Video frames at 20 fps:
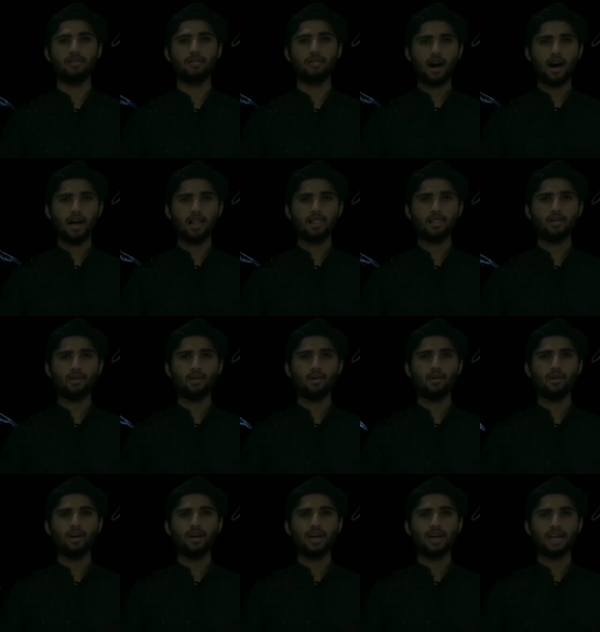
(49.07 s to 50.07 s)

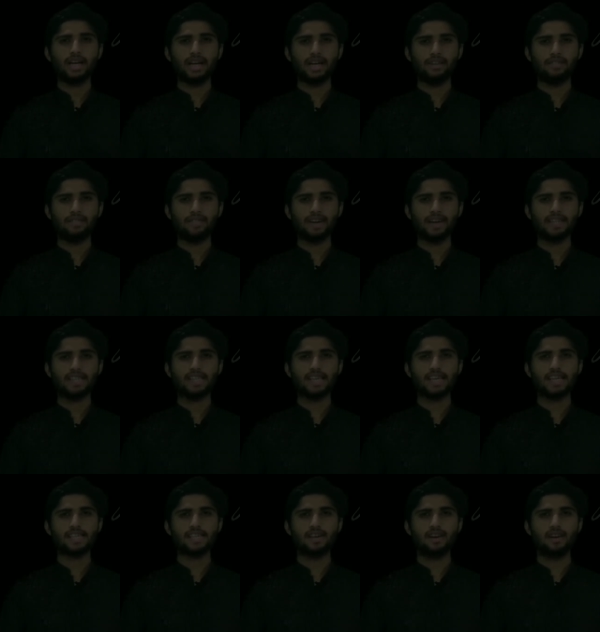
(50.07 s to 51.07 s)
Although different
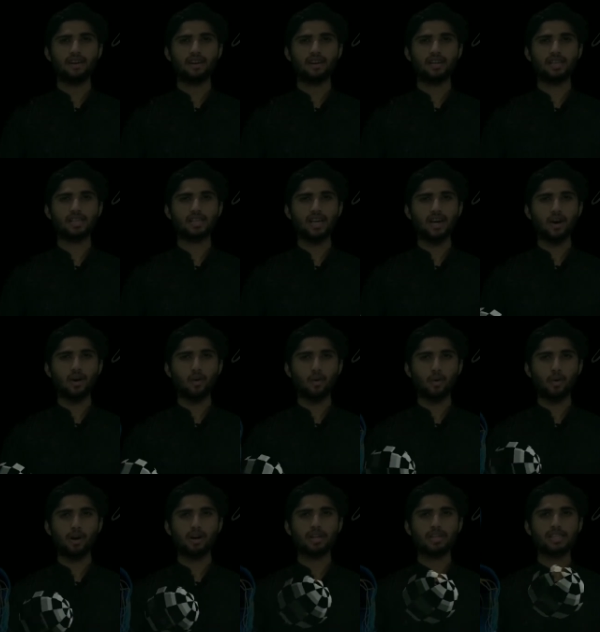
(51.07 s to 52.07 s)
sense organs
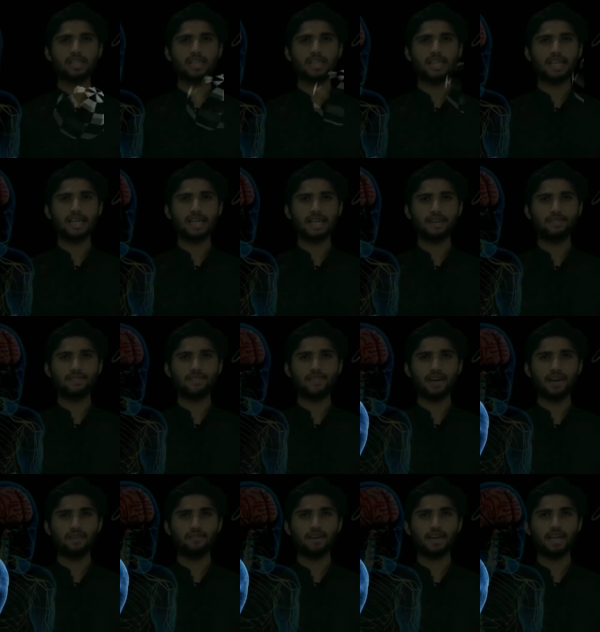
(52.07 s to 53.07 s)
works in a
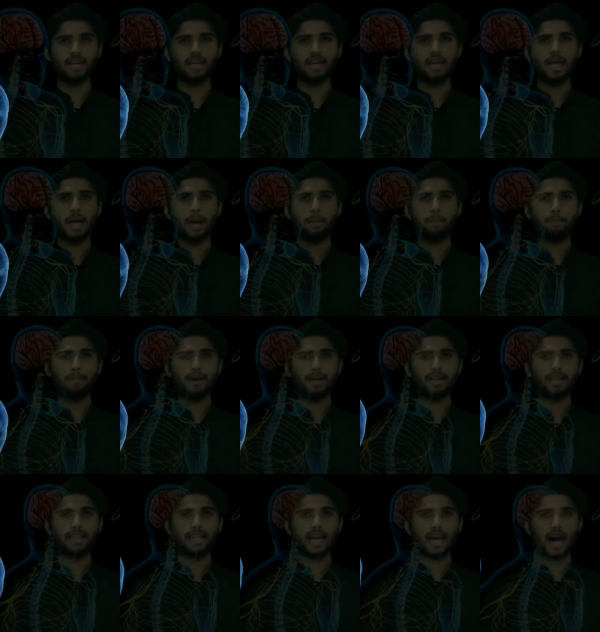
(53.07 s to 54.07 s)
different way,
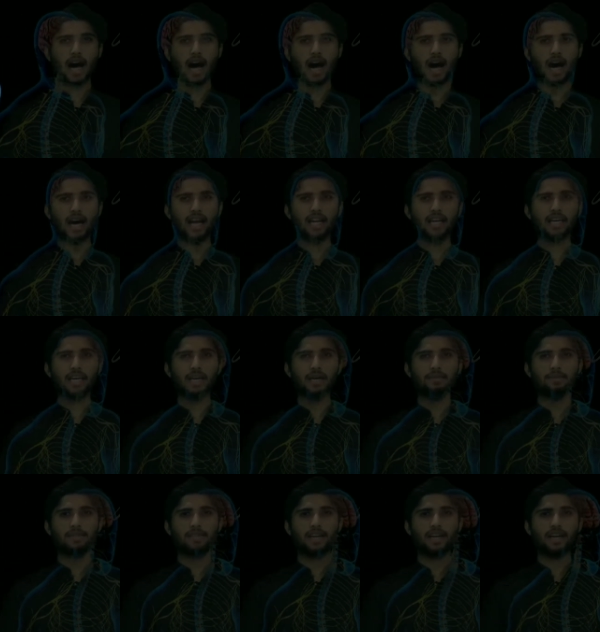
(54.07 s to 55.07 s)
but they all
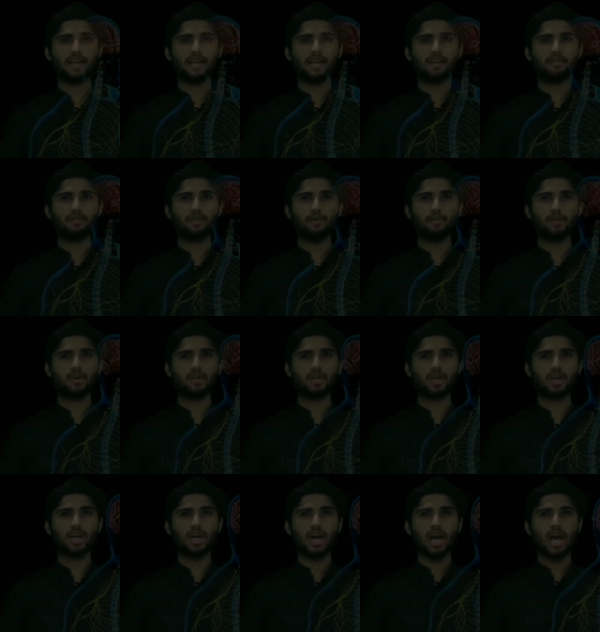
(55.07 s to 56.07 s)
keep sending
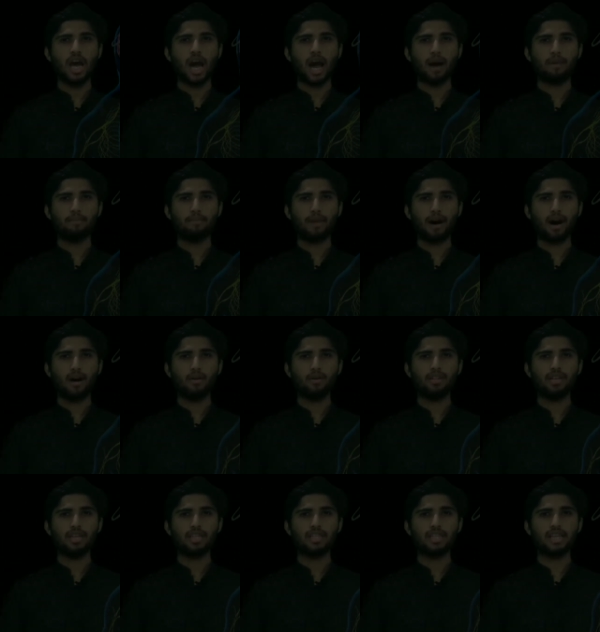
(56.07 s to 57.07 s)
information about
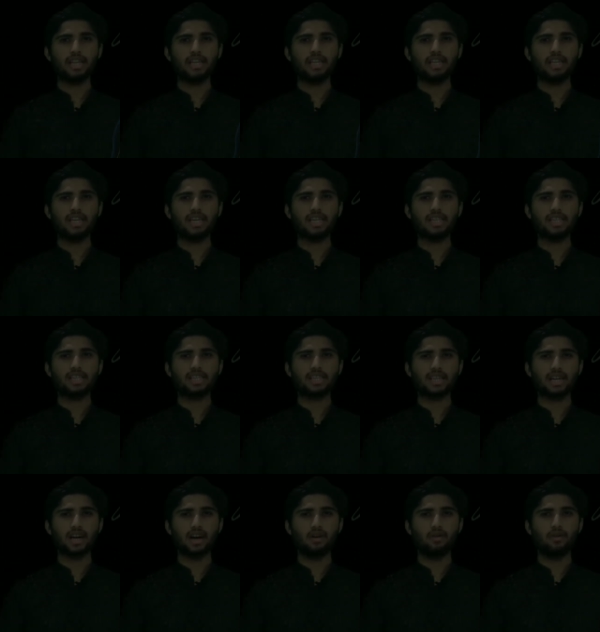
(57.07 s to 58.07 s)
the change in
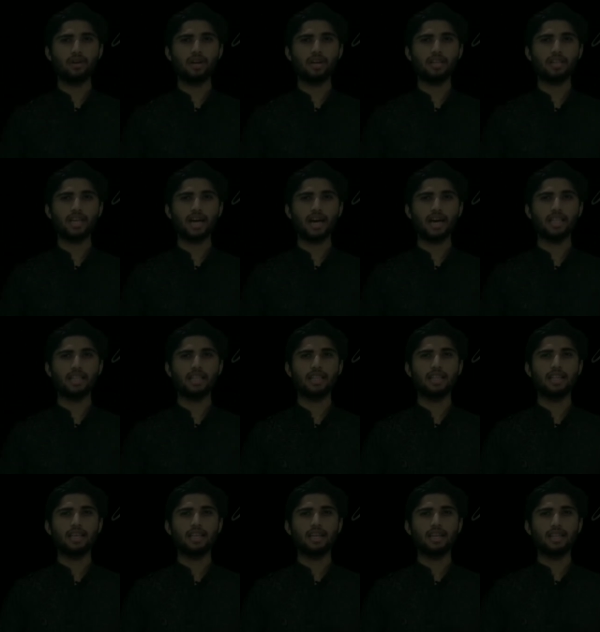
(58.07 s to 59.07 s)
surrounding that
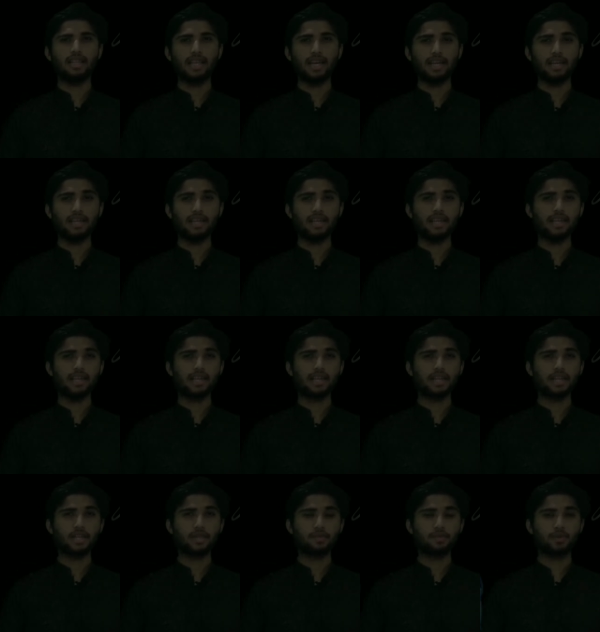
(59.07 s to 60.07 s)
trigger
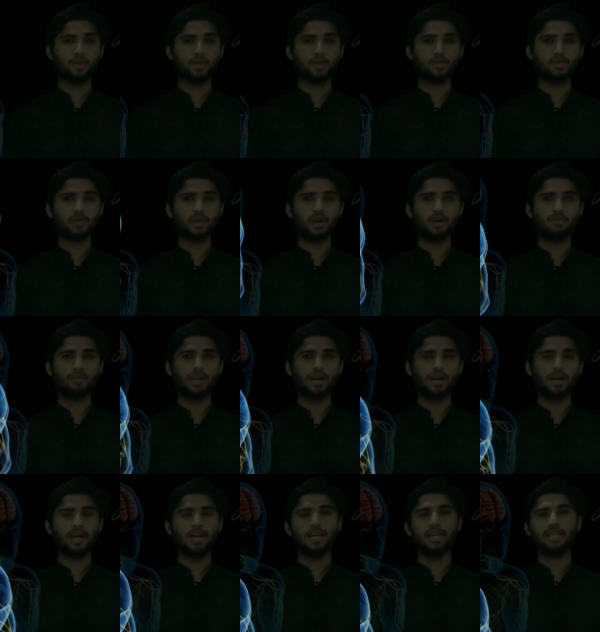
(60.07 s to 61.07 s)
response from the
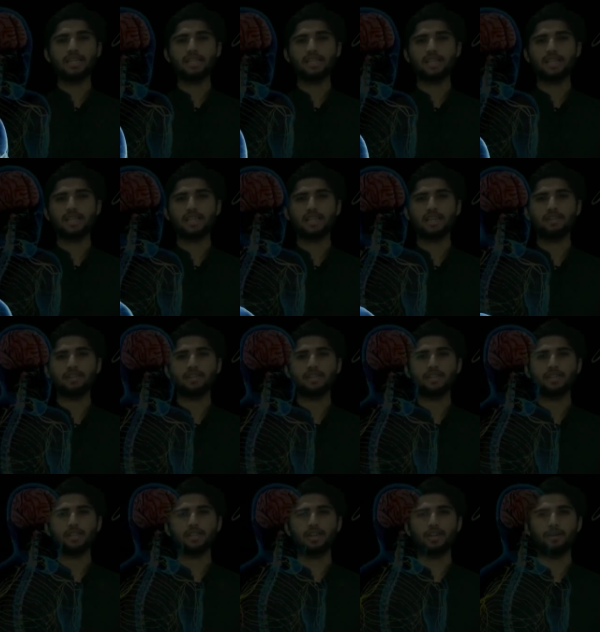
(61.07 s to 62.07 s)
central nervous
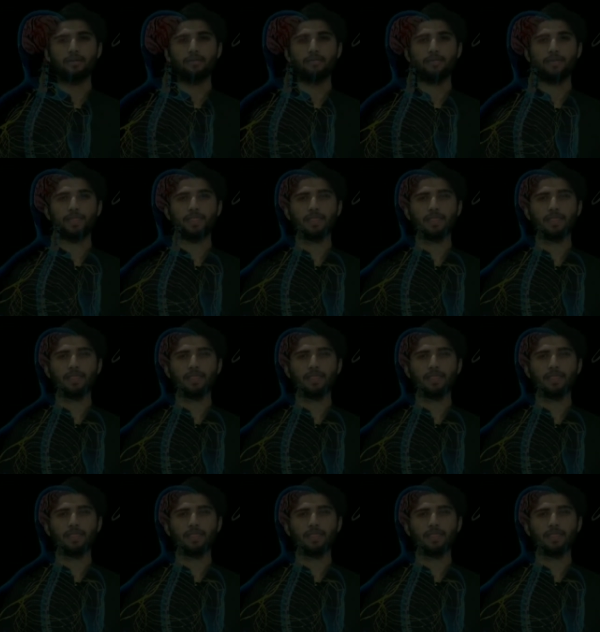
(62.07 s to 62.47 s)
system.